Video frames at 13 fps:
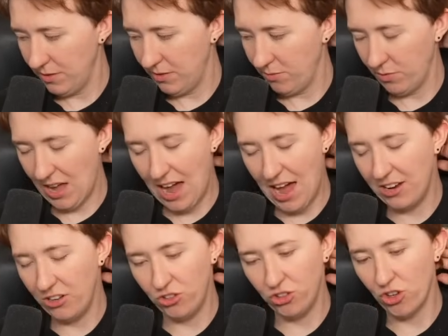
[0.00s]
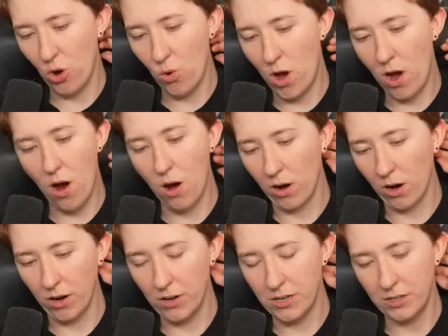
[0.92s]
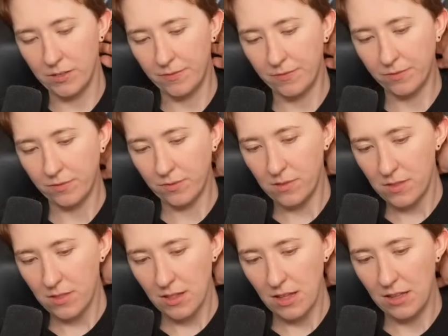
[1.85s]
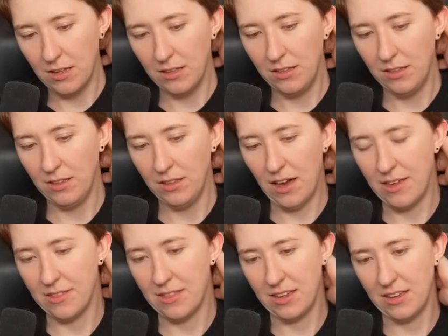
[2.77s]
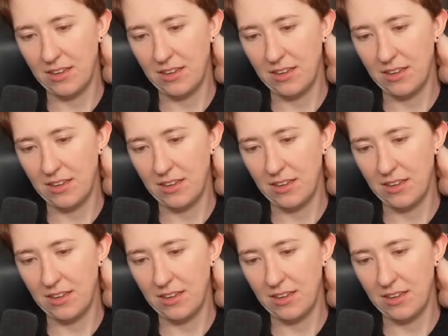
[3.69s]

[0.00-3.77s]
had it so hard, I think